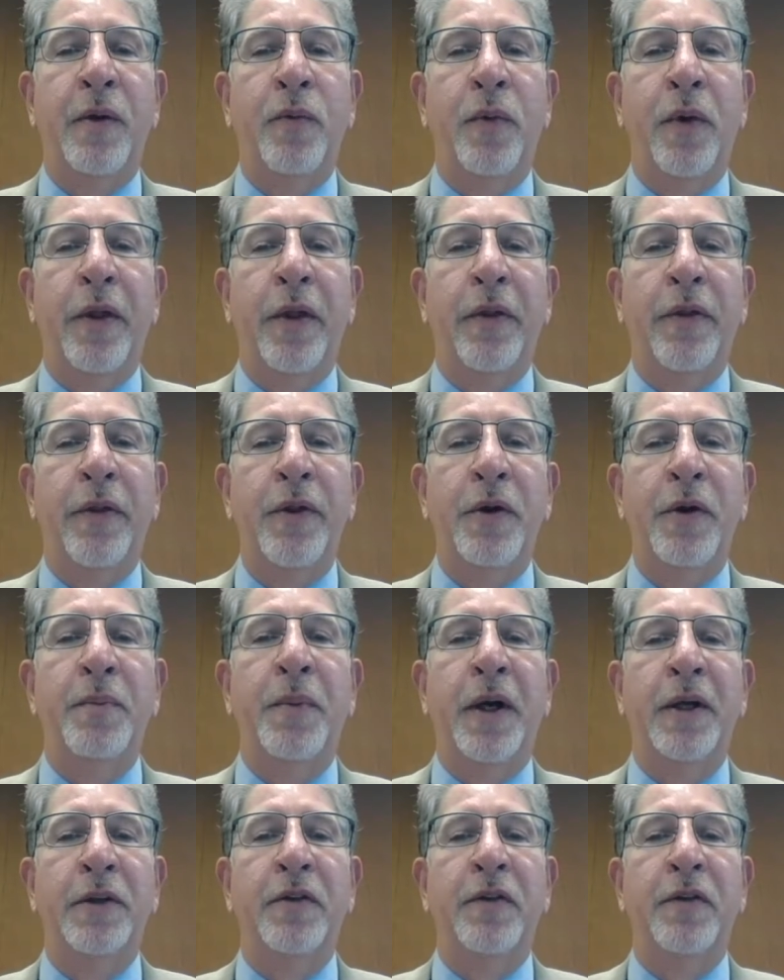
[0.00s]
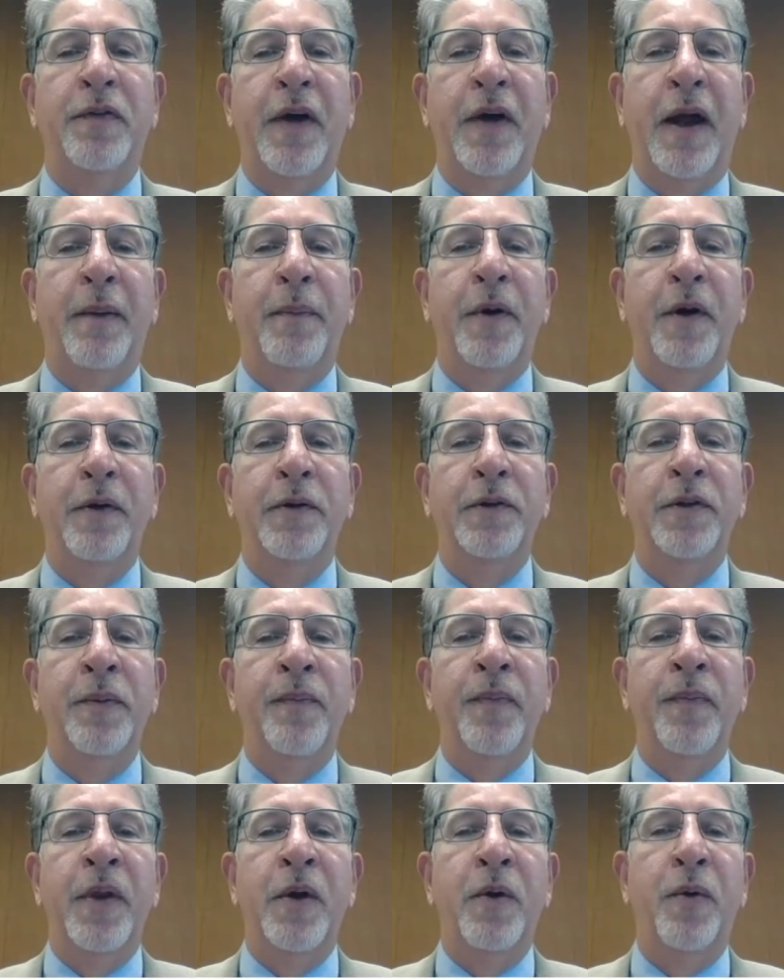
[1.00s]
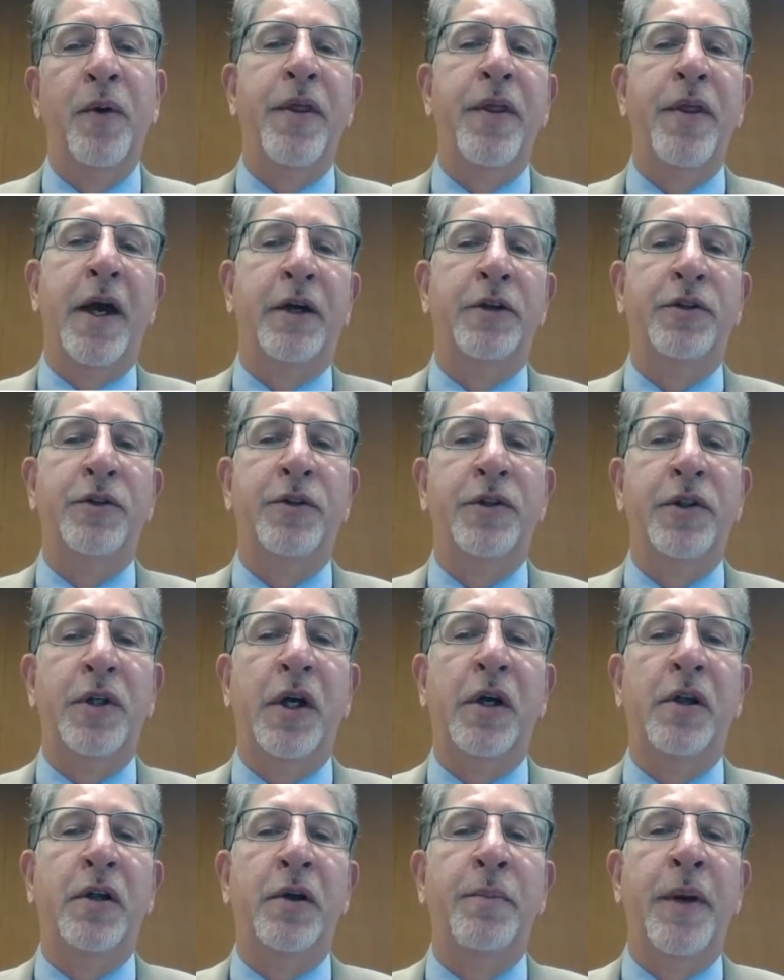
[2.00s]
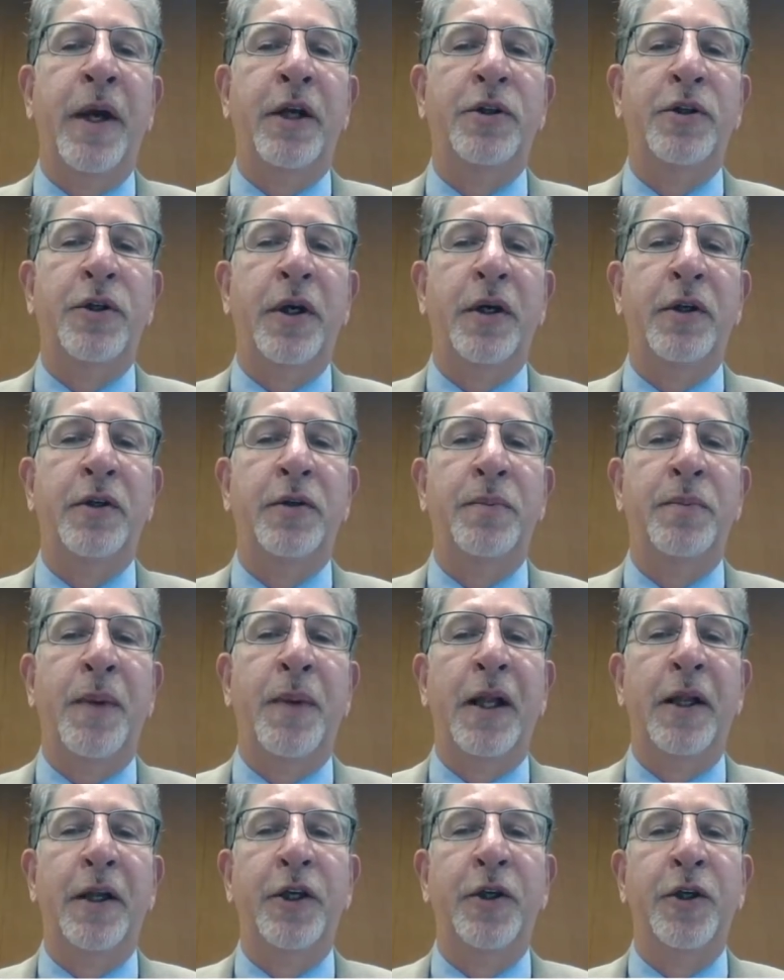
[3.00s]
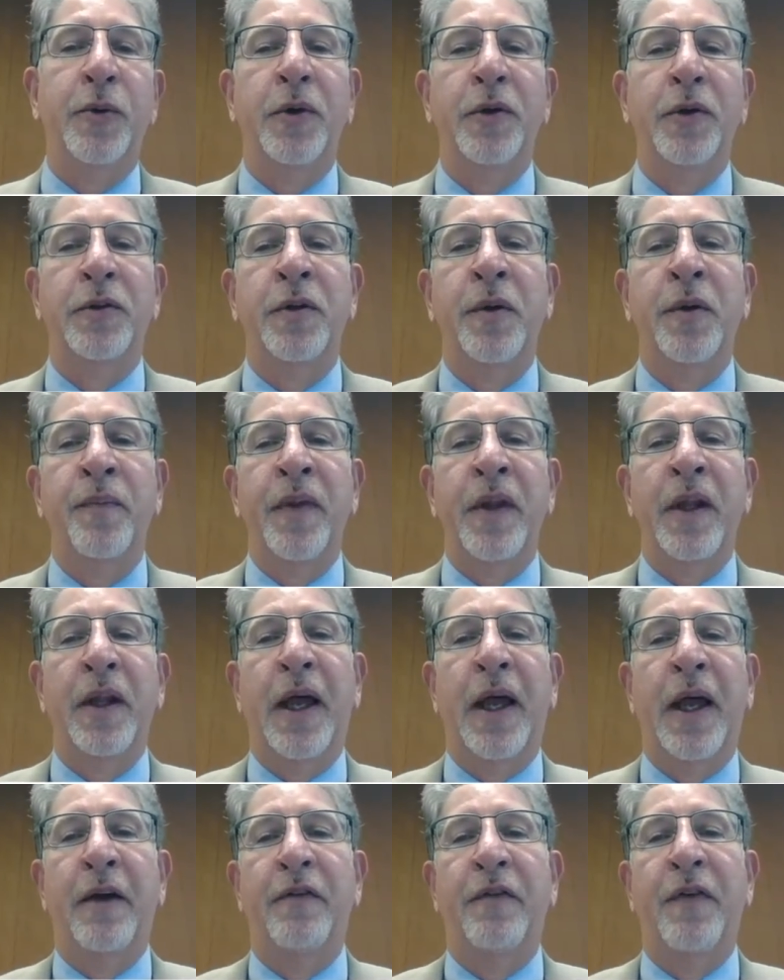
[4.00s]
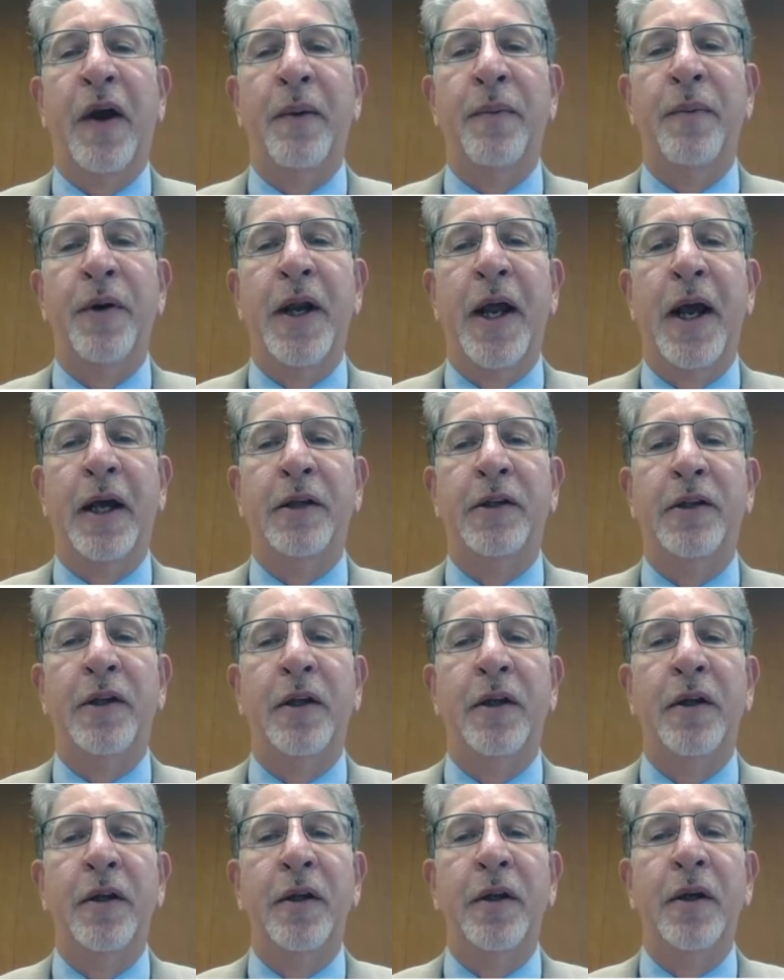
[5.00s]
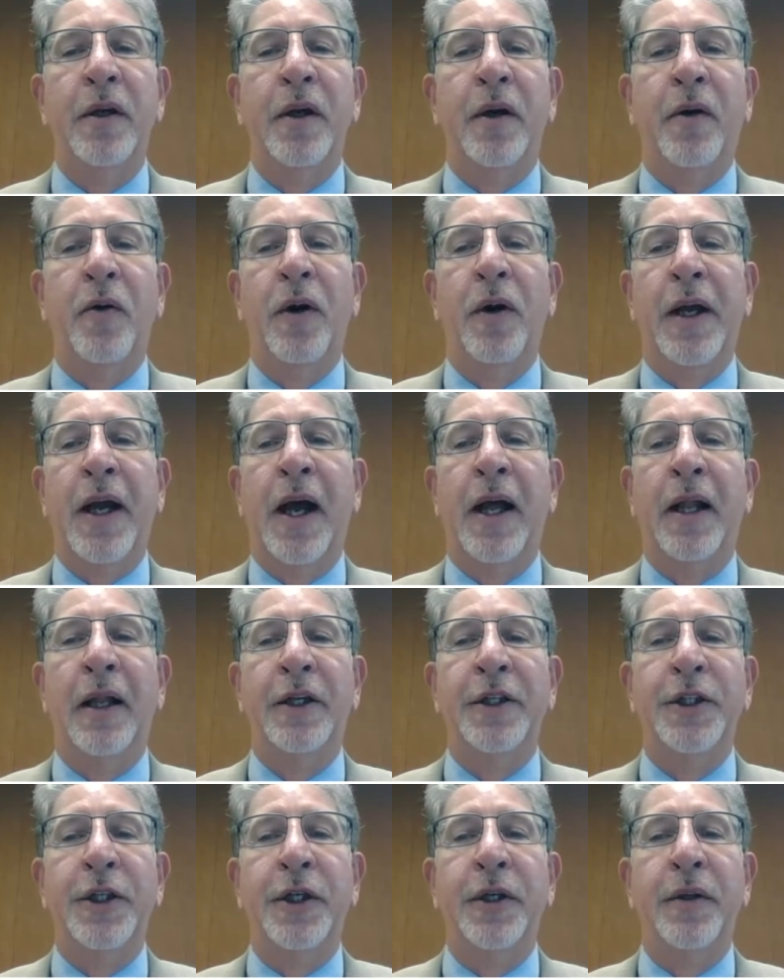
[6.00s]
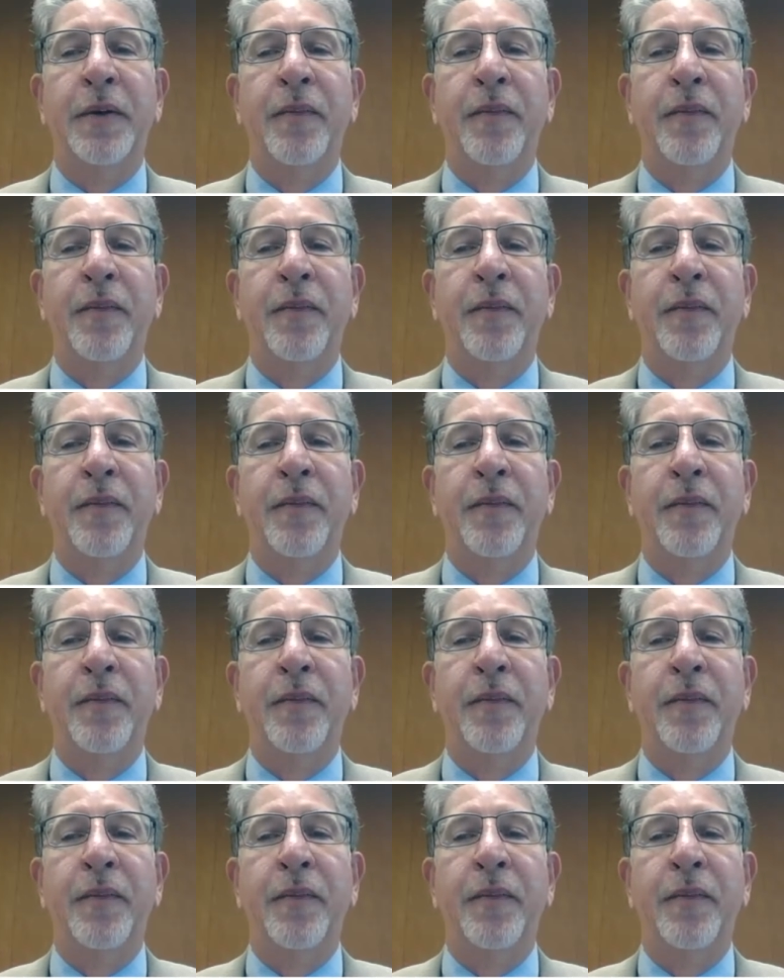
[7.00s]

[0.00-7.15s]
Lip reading: with new muscle fibers, with extracellular matrix molecules like fibronectin or collagen.